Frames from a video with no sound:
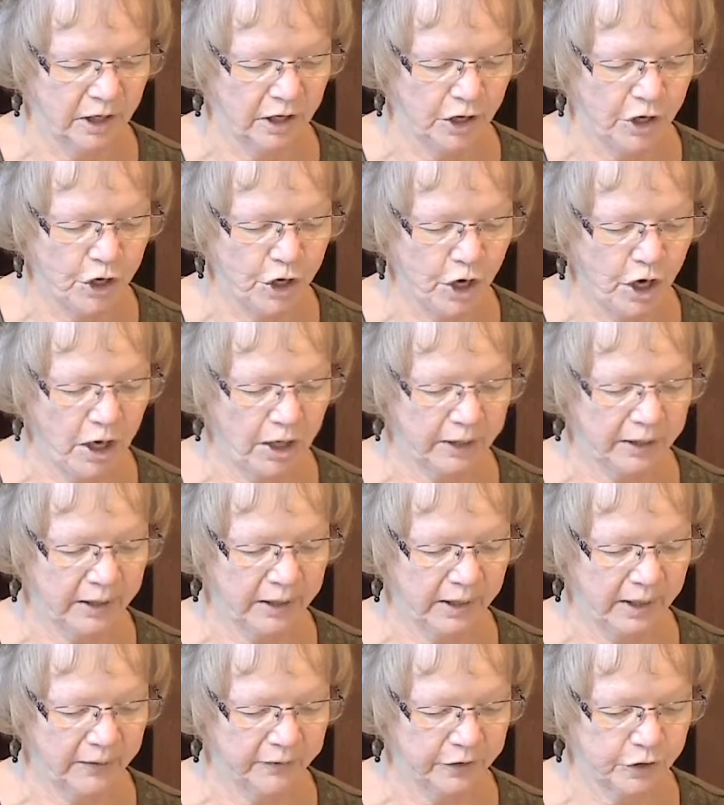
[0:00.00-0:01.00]
Knock,
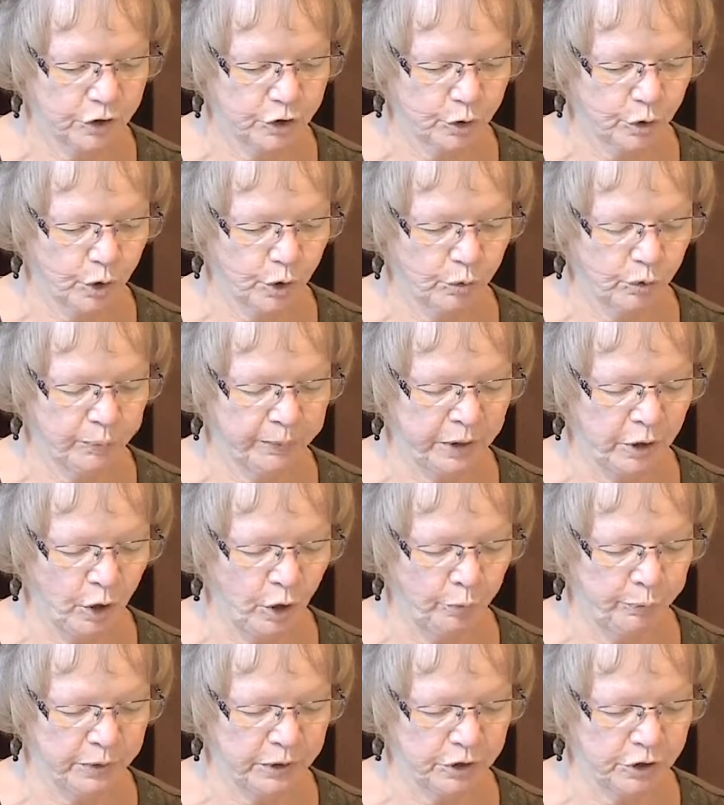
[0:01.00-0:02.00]
and the door will be
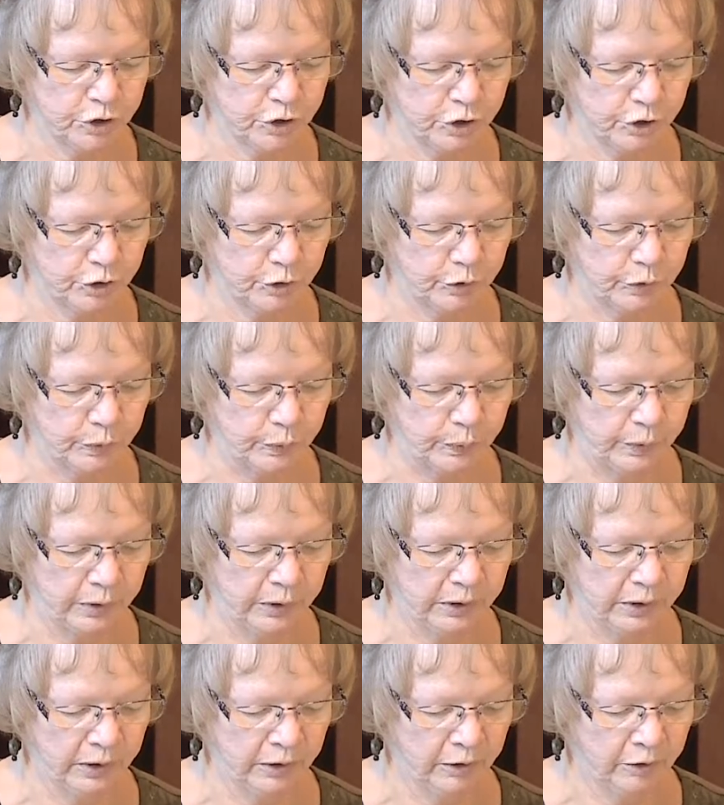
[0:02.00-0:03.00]
opened to you.
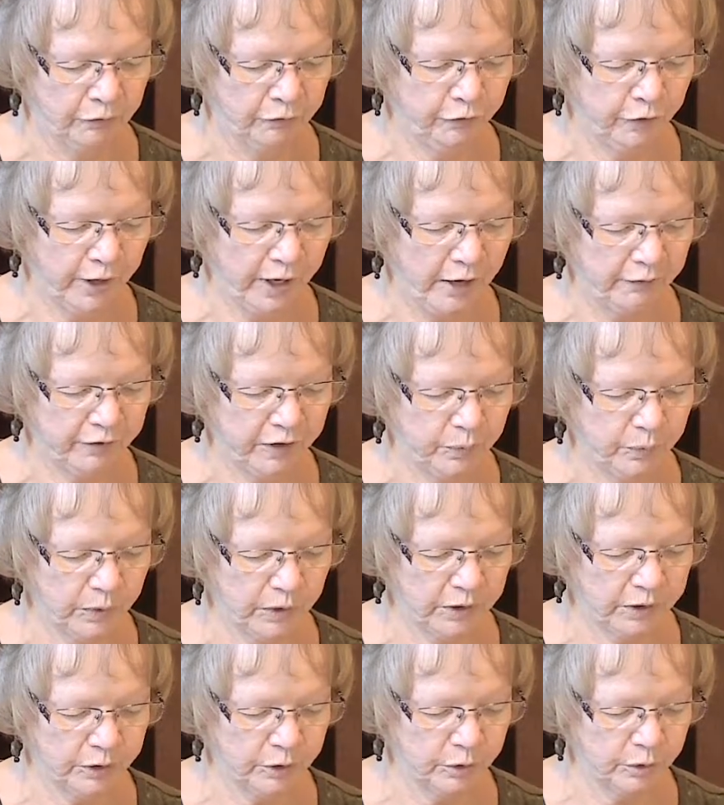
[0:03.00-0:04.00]
For
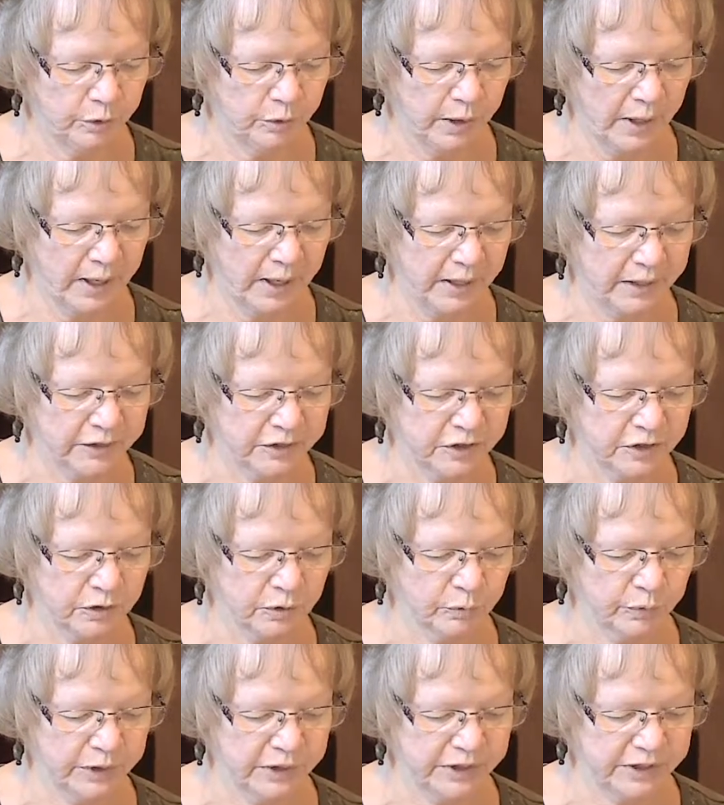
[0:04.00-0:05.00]
everyone who asks
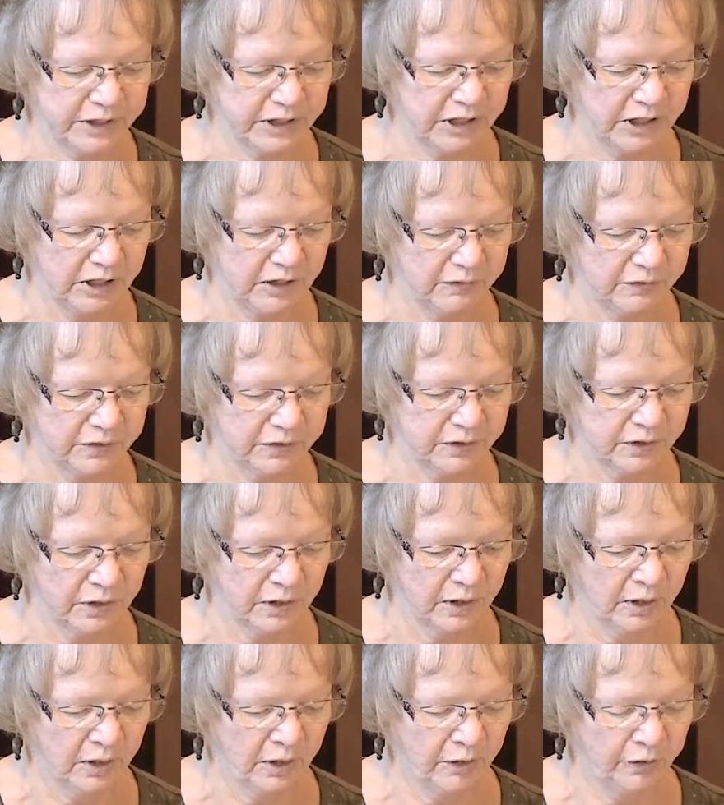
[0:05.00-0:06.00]
receives.
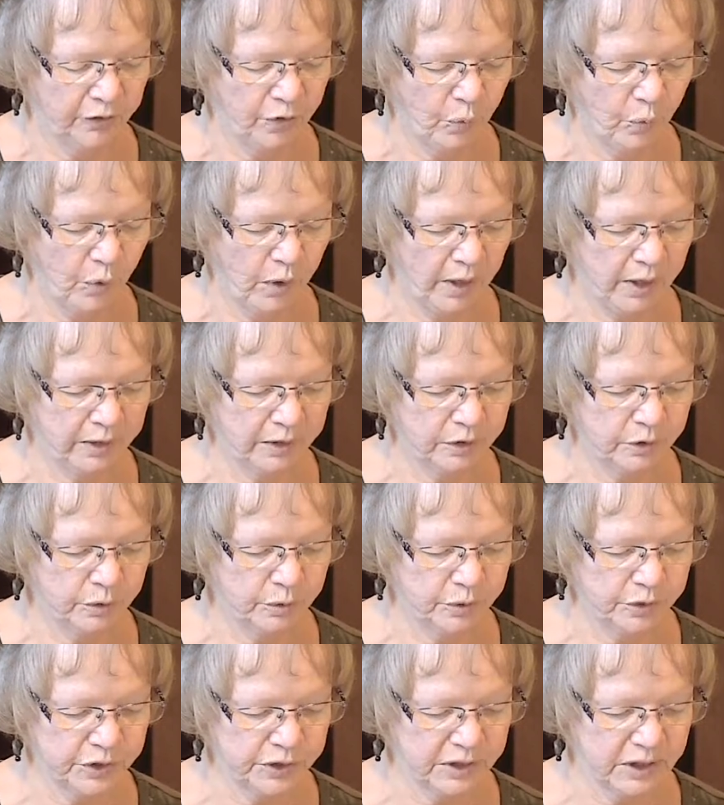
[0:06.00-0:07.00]
The one
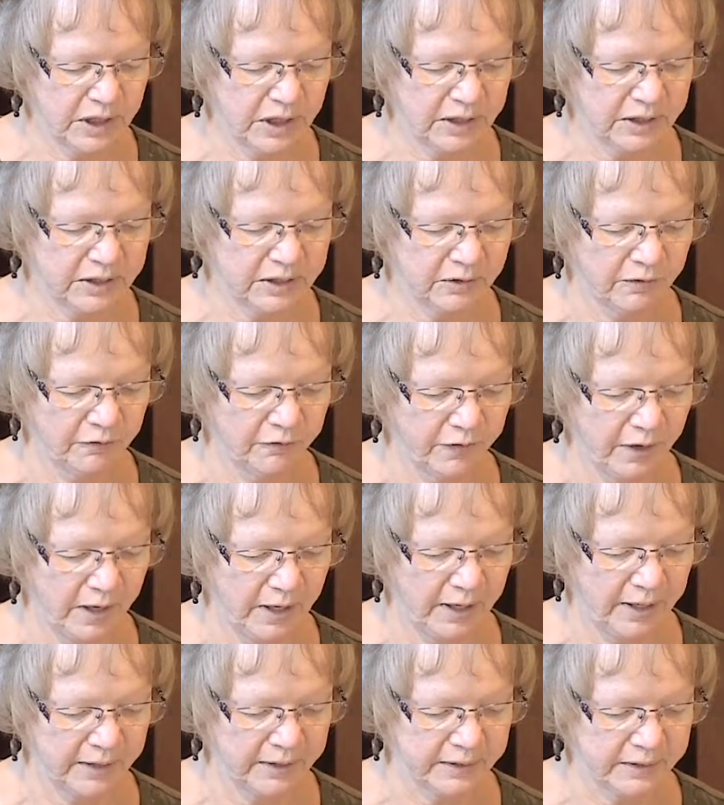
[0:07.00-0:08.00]
who seeks
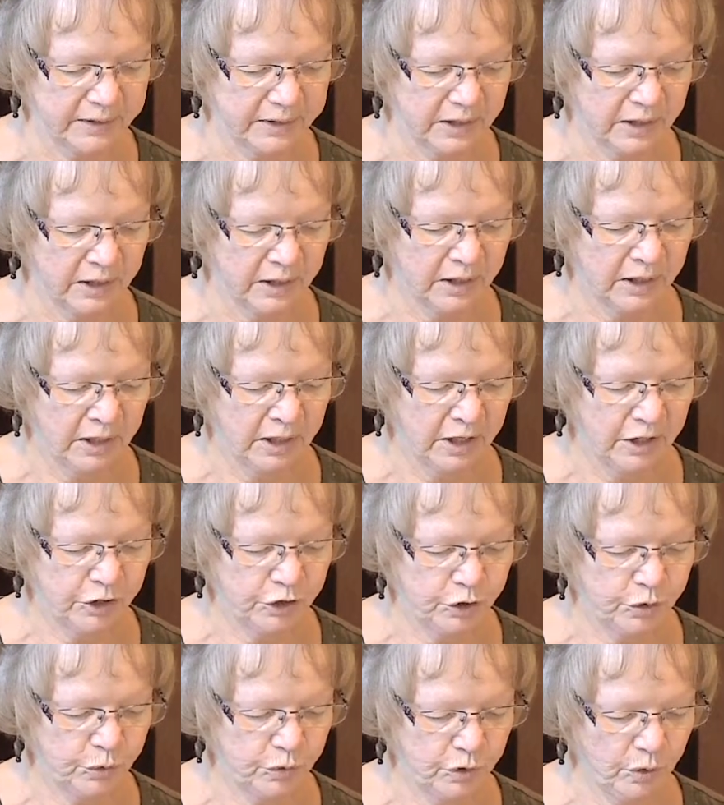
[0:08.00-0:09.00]
finds. And
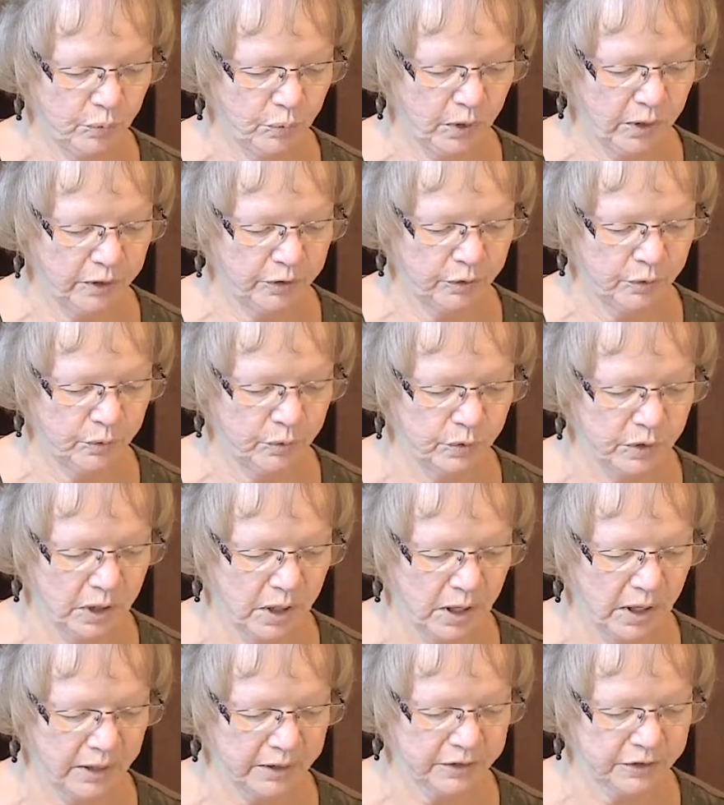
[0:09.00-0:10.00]
to the one who
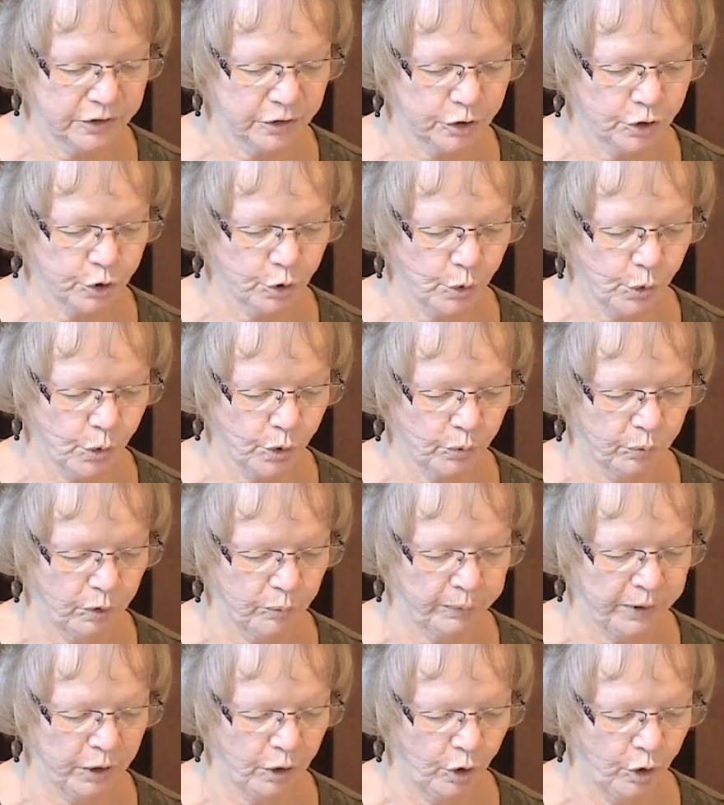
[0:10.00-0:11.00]
knocks, the door will
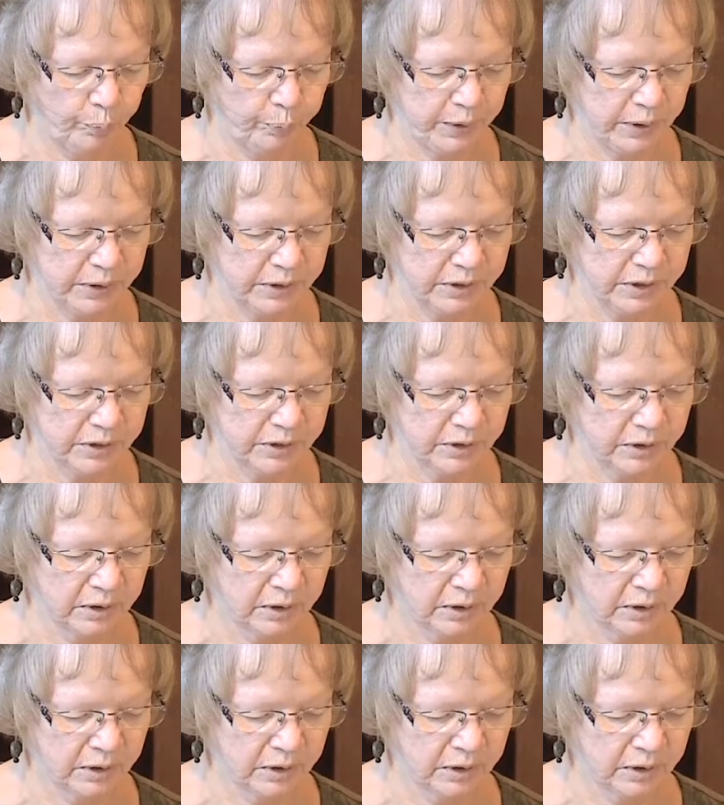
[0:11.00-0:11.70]
be opened.